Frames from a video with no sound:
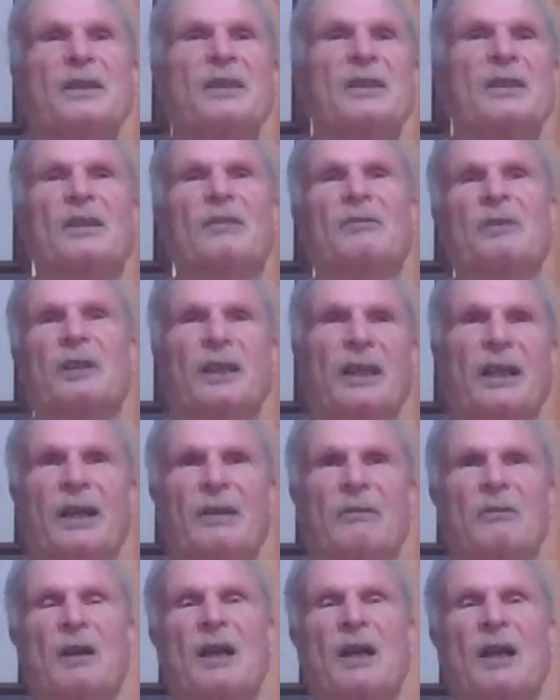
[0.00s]
This is
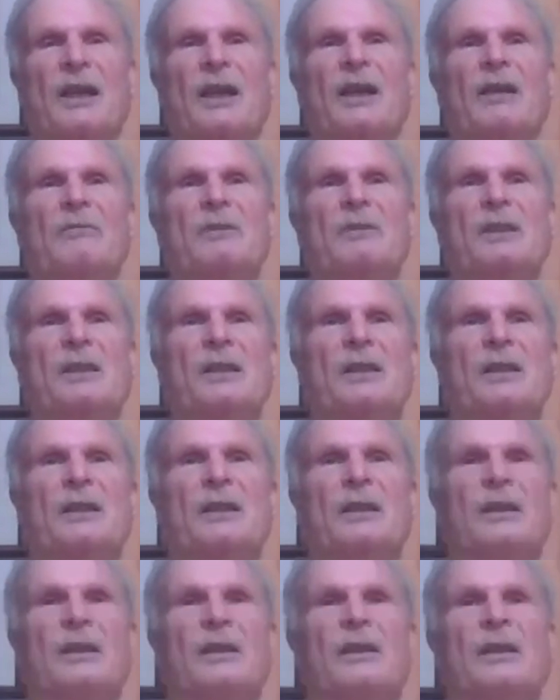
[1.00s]
really ironic. I
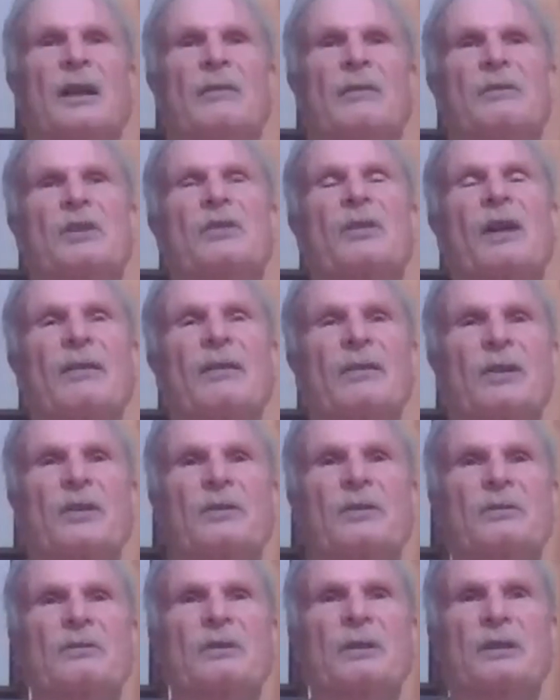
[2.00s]
was I was
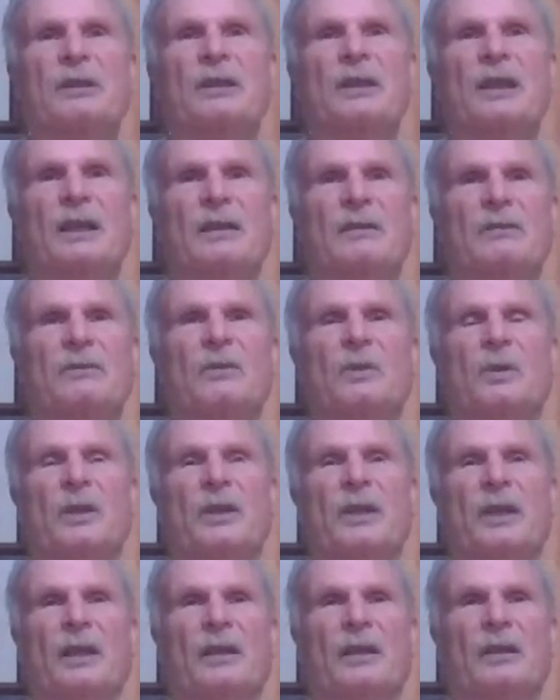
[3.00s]
traveling through Northern
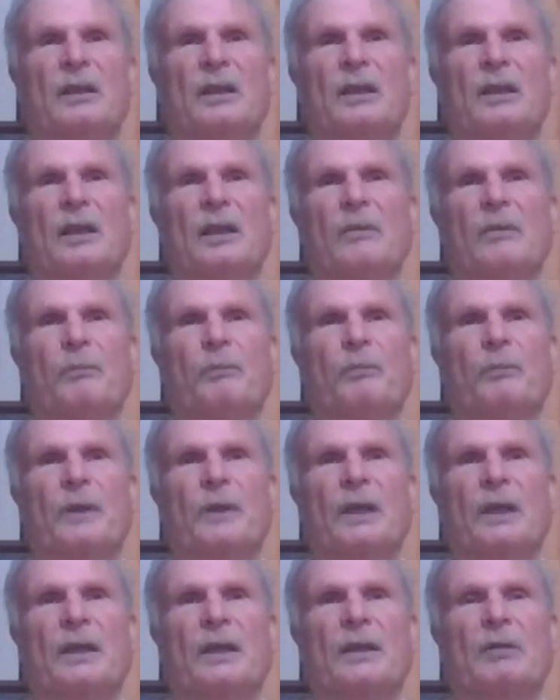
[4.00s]
California
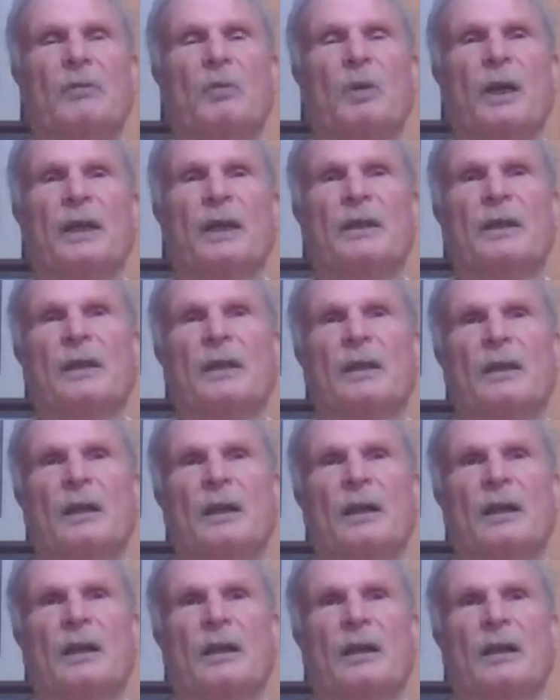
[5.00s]
when
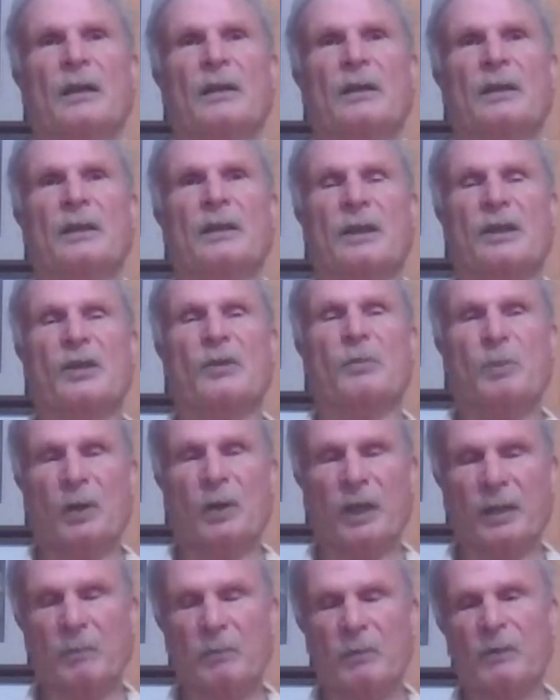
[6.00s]
the
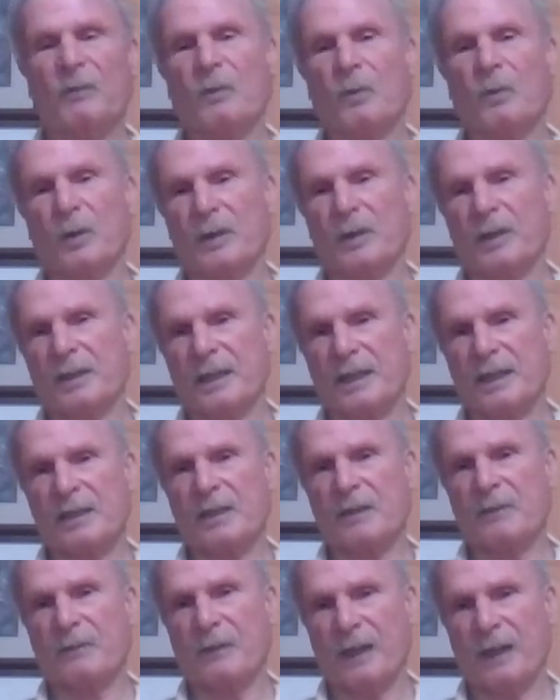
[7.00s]
spring before the
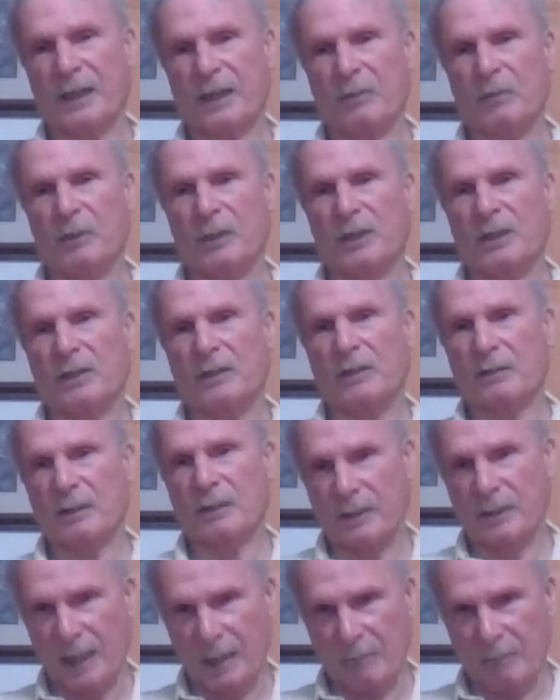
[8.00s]
Dixie Fire, which
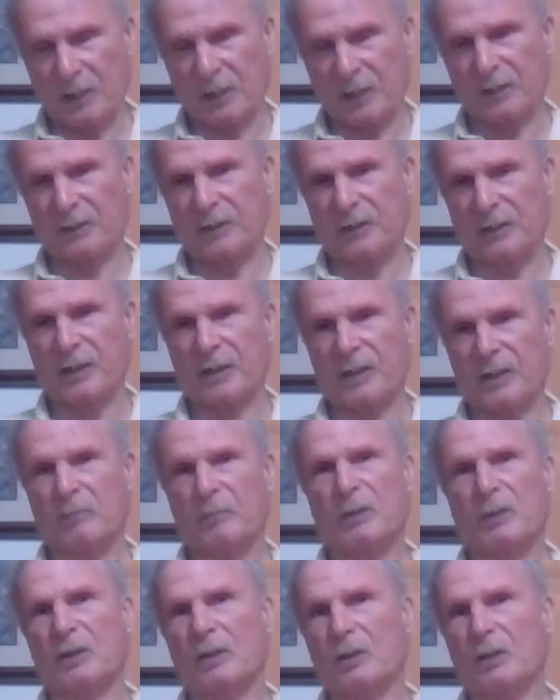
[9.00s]
in that particular
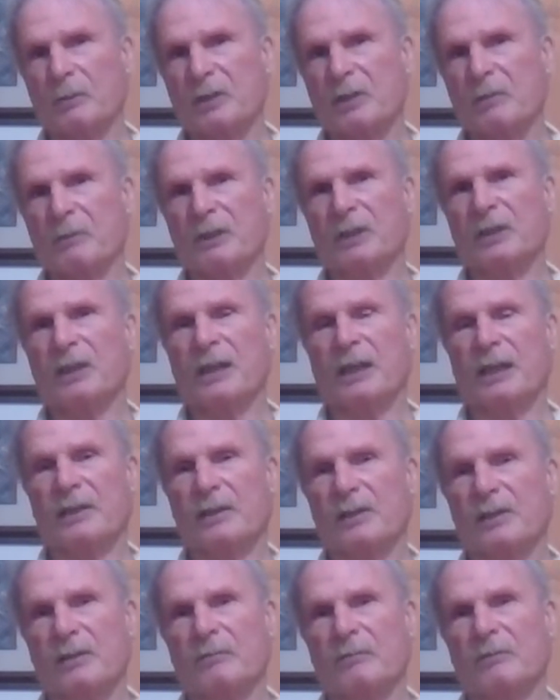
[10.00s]
year burned almost 1 million
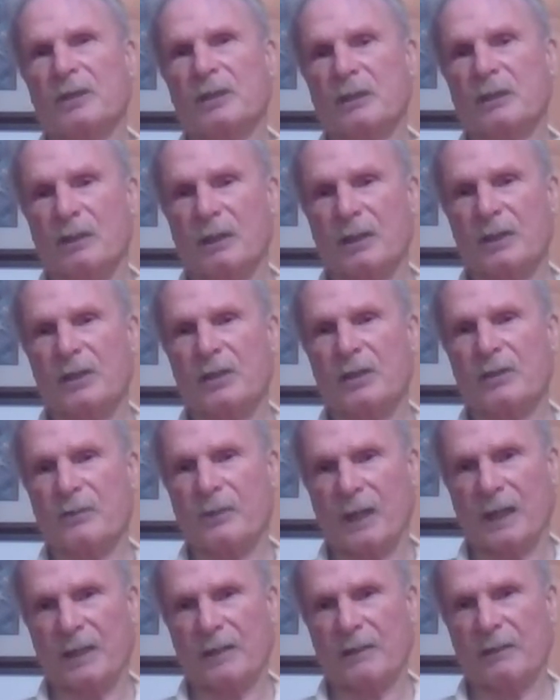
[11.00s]
acres. It was the
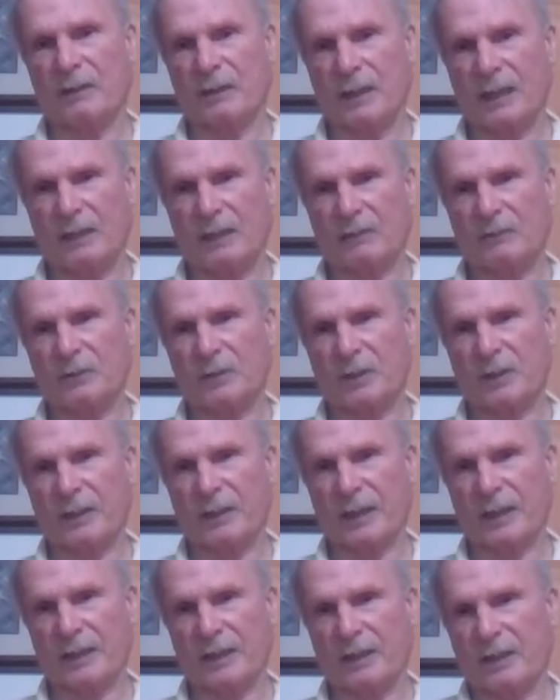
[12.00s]
largest fire in
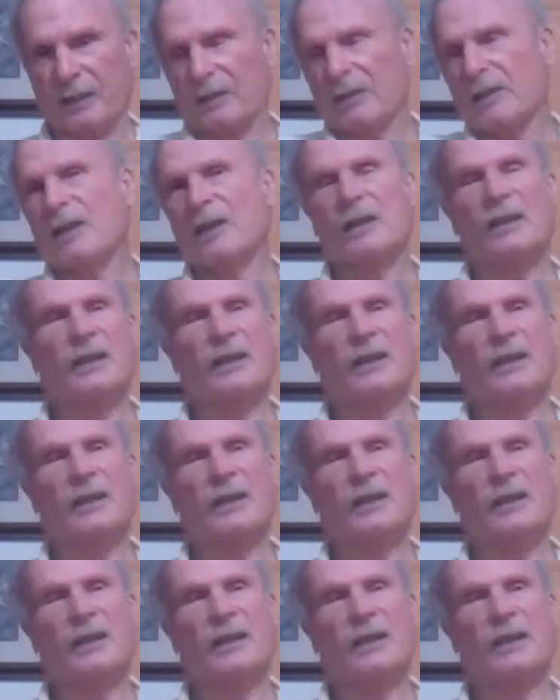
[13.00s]
California that year.